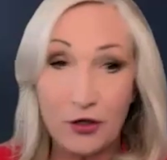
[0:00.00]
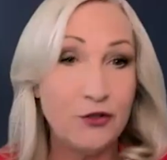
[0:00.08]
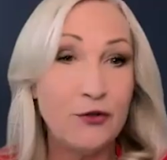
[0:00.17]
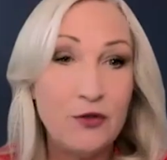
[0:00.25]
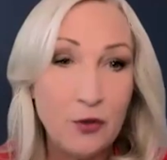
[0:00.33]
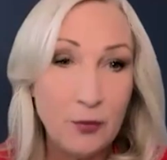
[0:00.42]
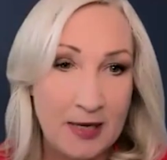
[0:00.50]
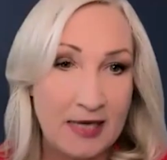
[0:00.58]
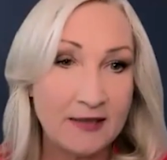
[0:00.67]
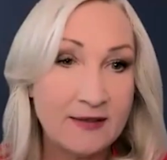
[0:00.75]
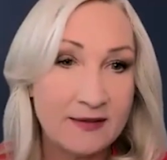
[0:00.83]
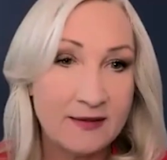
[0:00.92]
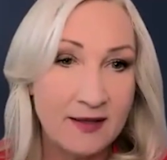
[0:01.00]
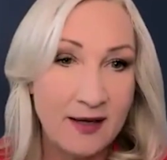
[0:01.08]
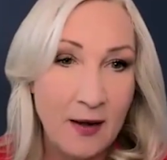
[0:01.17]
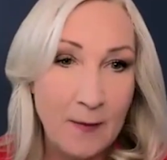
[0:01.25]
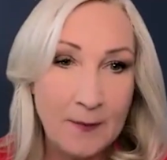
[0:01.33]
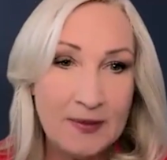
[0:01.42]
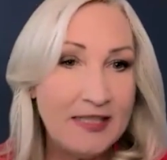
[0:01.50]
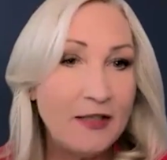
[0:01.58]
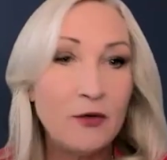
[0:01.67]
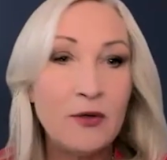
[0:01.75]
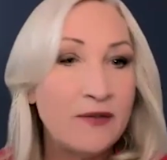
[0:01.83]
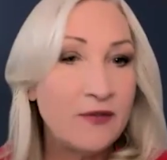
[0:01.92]
going to do their best, but they
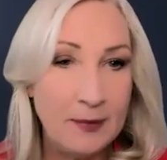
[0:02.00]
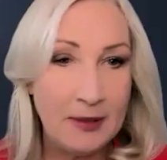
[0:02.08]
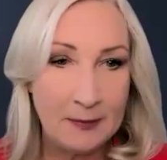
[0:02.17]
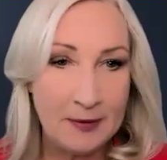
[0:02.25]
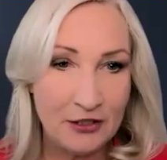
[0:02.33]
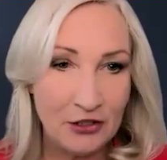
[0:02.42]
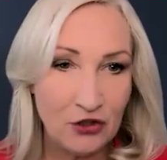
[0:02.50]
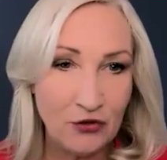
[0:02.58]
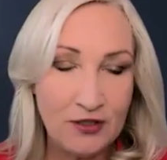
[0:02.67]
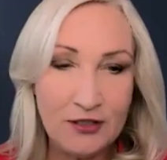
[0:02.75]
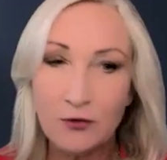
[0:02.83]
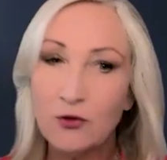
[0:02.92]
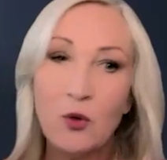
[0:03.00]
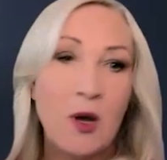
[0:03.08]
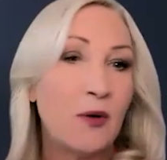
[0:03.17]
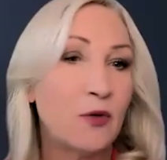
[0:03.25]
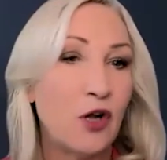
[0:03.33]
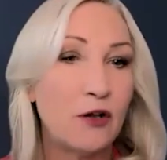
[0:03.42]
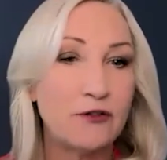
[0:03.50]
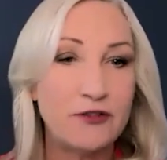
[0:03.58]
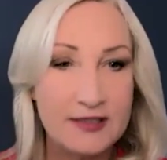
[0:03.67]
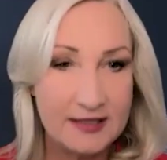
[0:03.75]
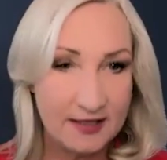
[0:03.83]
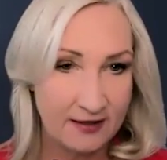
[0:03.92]
don't have the big picture. They don't know how it all
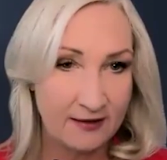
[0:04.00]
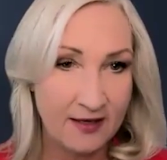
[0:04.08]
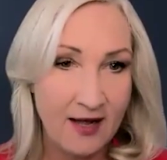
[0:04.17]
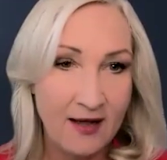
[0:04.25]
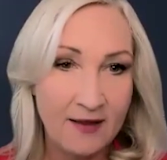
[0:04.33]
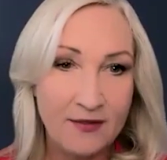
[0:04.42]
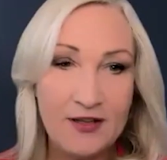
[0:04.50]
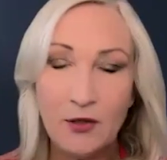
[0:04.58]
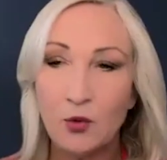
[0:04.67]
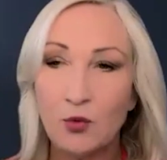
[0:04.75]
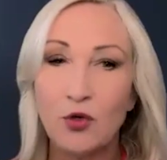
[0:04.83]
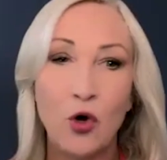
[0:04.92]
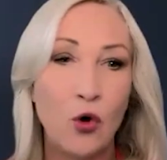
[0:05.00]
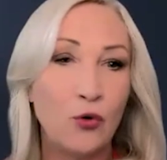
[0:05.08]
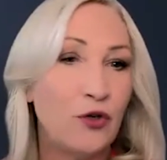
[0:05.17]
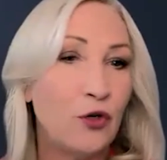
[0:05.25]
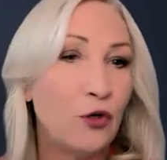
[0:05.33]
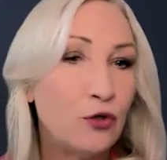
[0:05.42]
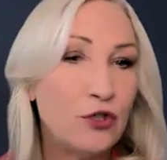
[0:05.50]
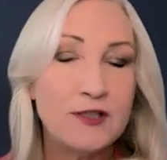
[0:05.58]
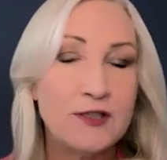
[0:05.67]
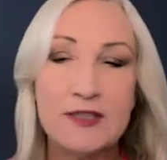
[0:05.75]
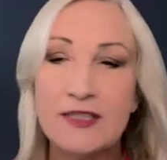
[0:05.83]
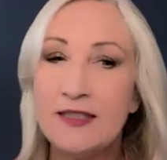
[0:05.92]
fits in. They don't know the
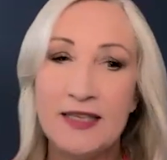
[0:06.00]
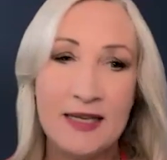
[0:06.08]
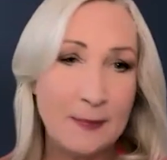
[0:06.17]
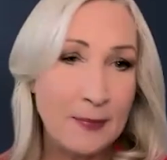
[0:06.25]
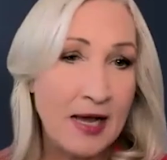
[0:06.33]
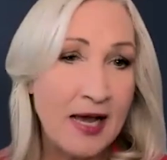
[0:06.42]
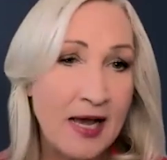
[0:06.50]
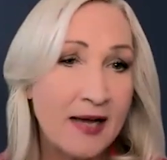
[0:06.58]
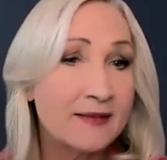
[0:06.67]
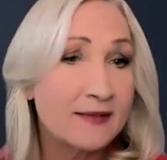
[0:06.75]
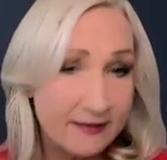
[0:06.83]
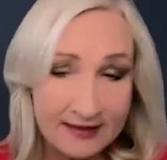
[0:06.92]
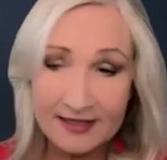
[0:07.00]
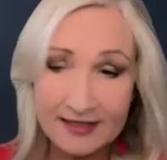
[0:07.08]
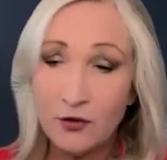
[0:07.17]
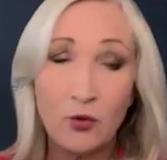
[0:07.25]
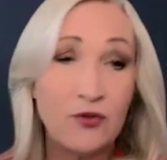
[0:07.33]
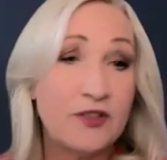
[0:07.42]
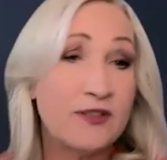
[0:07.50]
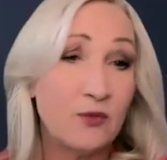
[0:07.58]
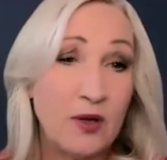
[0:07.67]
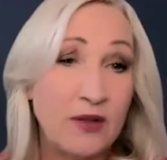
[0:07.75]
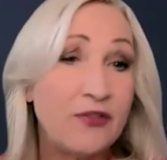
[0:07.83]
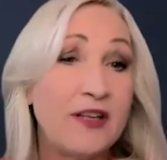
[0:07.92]
urgency, the impact. They know this
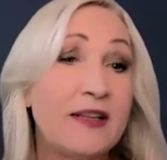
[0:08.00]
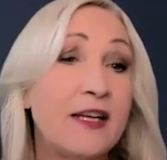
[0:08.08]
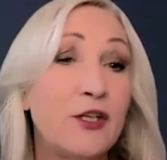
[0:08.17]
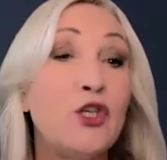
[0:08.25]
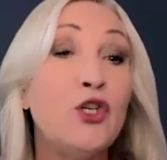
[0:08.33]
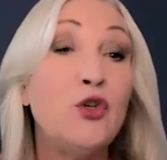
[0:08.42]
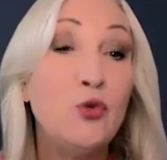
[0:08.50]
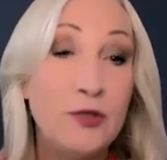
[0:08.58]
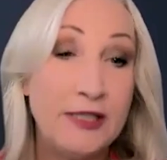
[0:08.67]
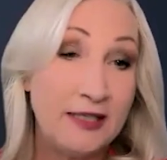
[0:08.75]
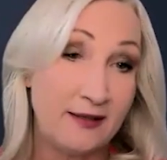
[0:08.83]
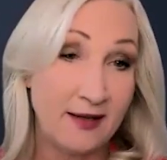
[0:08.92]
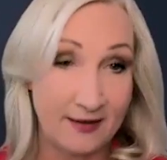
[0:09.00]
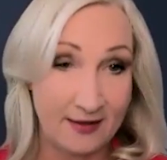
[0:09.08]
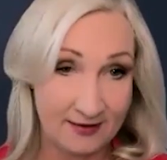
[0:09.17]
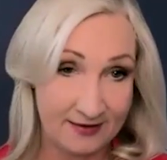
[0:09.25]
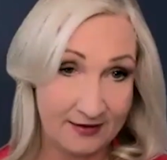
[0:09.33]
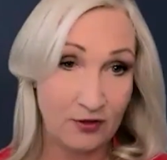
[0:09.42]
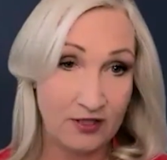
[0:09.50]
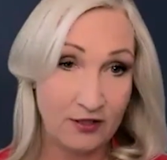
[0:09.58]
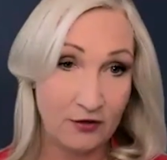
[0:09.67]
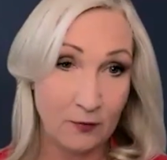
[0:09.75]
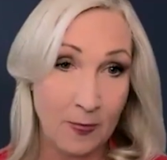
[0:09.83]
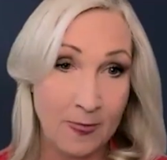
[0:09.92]
one thing that you need it done as their
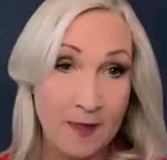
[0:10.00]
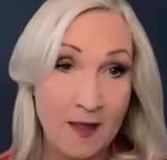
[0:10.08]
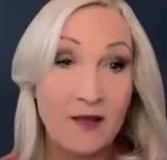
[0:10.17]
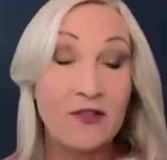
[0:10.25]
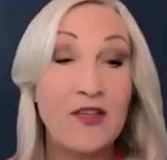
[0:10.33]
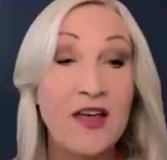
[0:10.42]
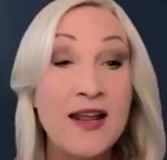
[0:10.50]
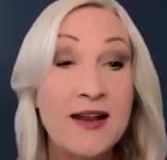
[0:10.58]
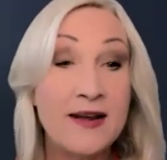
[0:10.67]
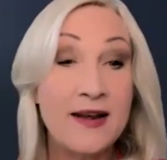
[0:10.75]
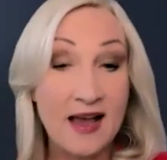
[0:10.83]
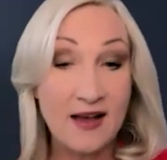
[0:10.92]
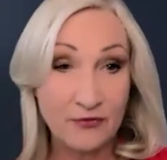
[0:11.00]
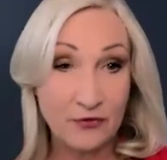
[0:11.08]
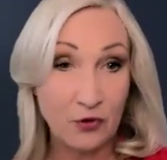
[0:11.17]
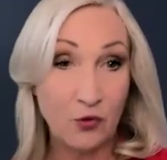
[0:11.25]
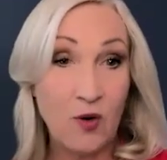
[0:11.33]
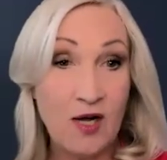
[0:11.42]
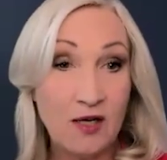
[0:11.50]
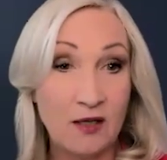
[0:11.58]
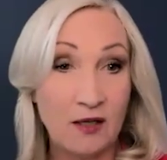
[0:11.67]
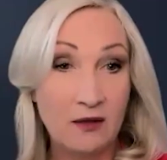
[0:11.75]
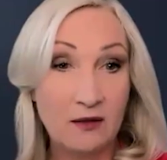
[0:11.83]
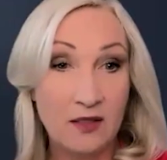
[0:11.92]
leader. Then after a
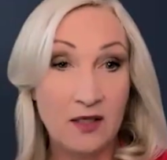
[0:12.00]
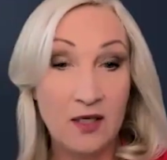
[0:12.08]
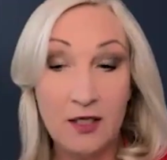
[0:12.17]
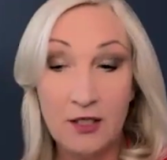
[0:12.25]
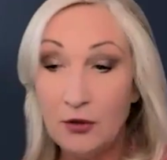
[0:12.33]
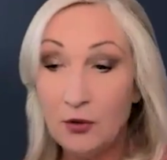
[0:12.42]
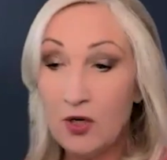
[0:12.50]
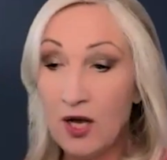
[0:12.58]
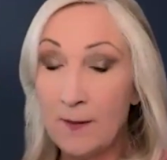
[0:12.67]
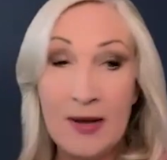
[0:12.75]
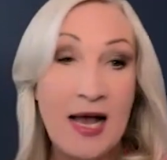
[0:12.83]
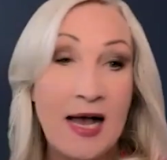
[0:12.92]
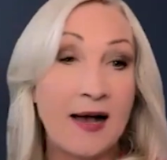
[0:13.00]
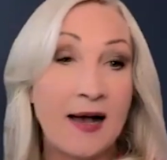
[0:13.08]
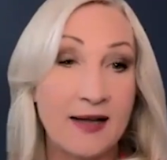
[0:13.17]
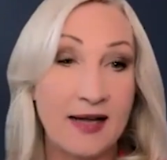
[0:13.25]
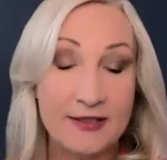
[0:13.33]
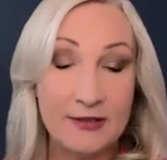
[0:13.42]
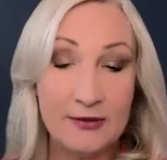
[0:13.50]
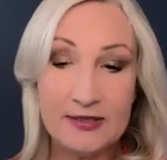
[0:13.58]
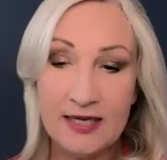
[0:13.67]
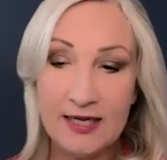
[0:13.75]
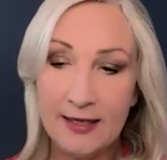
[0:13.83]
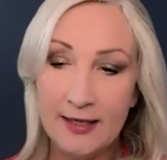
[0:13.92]
while, you come back and you
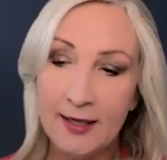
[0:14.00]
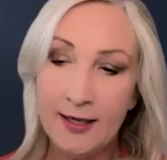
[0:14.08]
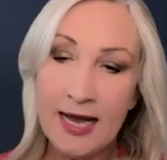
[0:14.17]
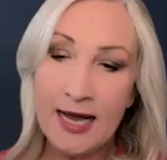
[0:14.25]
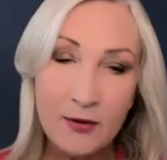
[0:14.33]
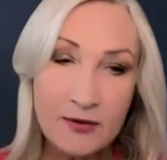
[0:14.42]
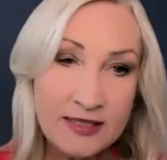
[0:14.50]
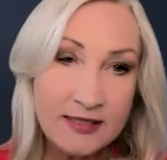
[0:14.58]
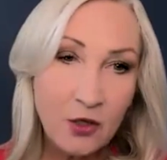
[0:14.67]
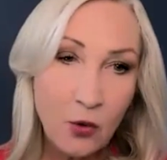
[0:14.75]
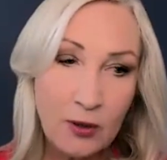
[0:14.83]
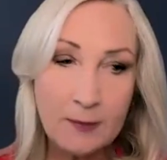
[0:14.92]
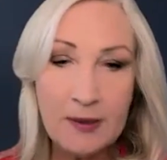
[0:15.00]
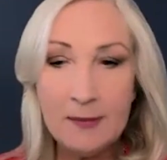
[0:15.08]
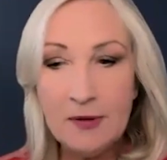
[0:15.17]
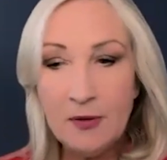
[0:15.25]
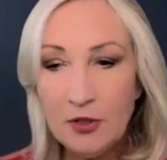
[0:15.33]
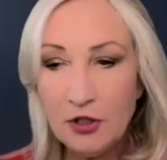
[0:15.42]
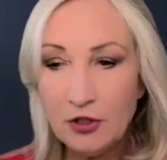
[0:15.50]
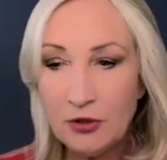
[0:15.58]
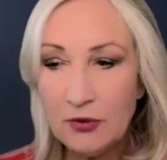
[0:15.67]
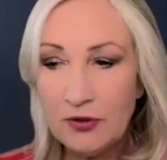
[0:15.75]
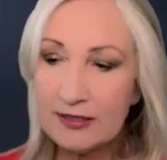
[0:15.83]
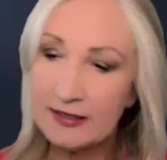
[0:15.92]
say, how's that going? Maybe we should
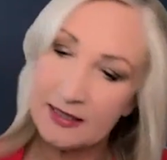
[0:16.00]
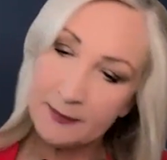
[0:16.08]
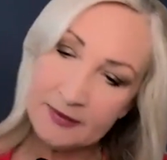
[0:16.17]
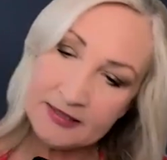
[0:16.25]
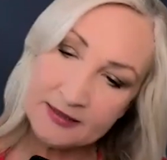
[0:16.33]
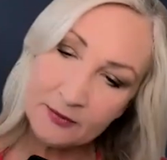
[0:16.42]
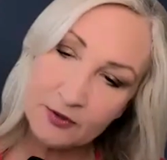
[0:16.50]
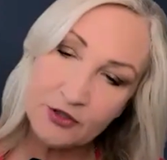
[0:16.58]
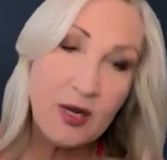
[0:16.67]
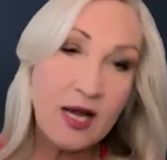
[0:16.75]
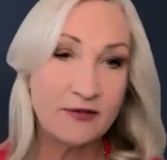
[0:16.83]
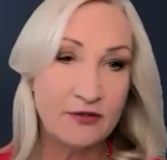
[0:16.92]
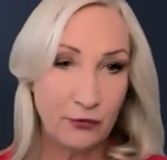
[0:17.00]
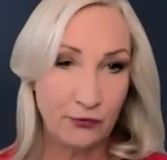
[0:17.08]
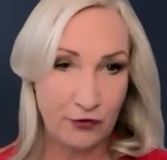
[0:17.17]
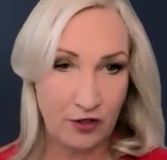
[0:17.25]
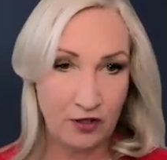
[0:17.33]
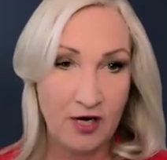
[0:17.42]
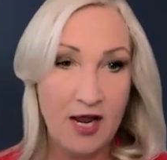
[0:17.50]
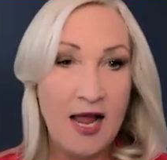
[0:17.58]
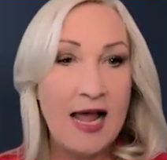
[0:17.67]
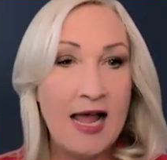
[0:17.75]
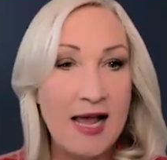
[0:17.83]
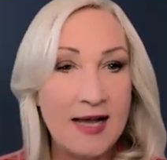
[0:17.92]
do this. Let me see what you have so far.
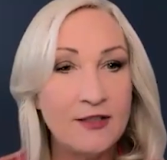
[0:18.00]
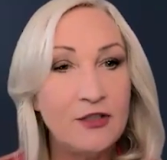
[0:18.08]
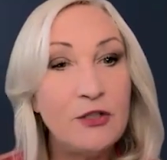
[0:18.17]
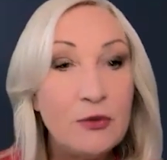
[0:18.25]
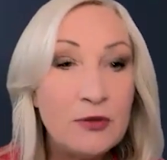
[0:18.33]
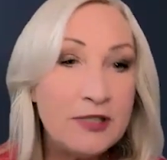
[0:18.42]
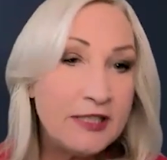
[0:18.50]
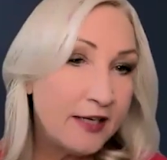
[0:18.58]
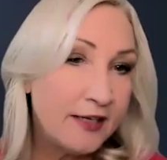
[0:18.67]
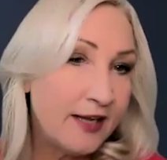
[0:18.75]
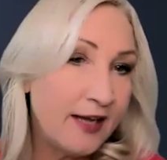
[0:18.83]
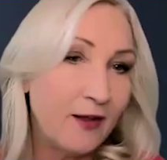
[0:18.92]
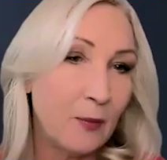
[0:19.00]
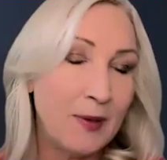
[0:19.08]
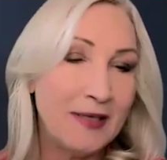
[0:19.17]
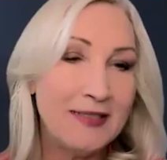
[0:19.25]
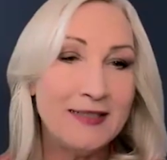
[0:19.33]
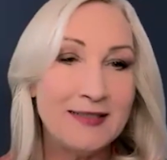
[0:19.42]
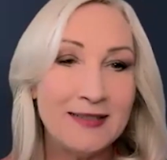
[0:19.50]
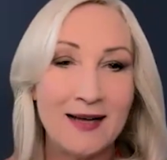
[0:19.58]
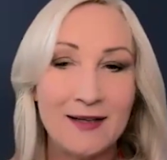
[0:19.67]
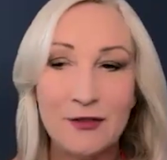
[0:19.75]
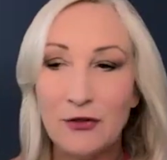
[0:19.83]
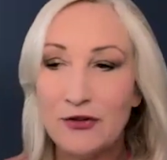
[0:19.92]
And do you need any help? And it's
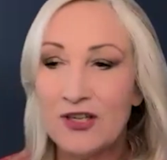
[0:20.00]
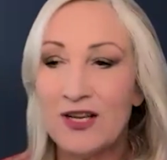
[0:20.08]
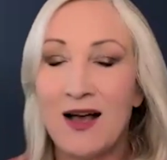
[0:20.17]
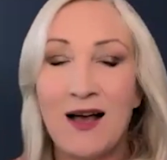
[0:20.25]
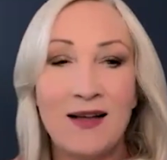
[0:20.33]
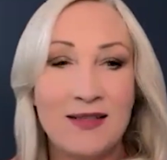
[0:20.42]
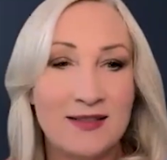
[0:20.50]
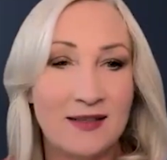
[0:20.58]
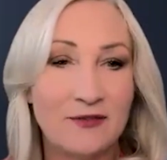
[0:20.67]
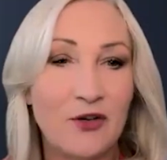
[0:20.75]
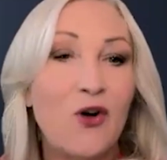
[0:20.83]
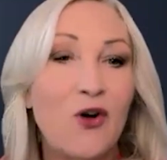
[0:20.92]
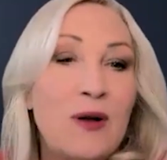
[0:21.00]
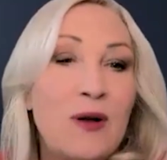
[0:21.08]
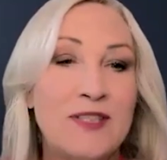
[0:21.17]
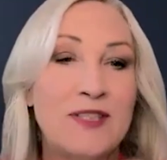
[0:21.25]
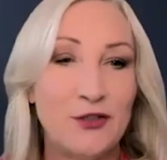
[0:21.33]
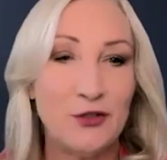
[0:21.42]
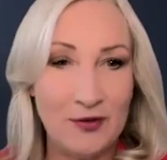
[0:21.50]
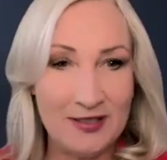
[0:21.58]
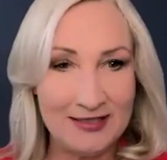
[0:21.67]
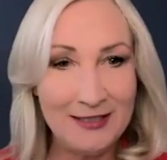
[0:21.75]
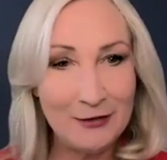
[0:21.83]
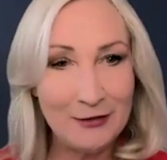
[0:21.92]
under the guise of, oh, I'm such a
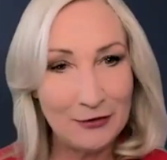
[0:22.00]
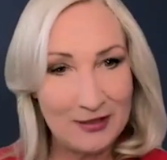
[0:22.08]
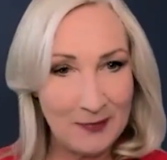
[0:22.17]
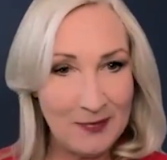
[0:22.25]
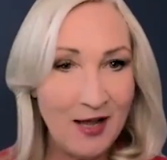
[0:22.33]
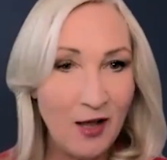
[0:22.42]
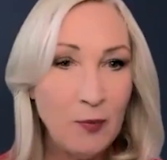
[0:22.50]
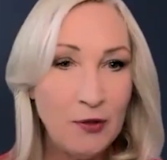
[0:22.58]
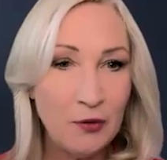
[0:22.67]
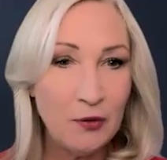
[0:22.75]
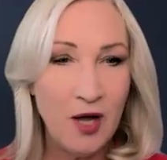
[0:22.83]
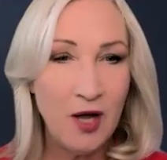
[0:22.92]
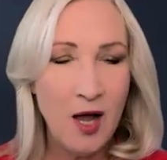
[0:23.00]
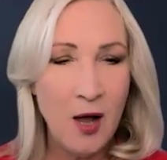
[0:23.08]
great leader. Let me help you.